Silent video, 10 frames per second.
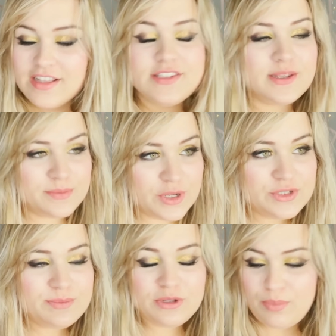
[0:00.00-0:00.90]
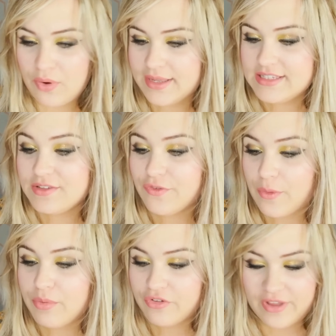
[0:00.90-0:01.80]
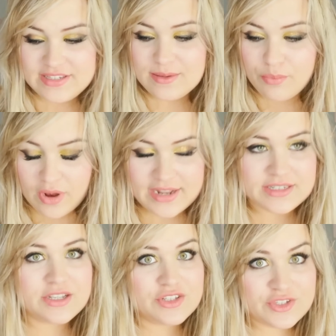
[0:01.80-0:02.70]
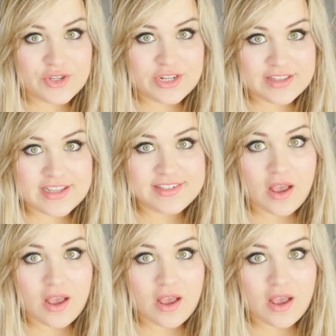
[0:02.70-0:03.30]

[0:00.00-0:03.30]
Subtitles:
Some notable points from Professor Brand concerning this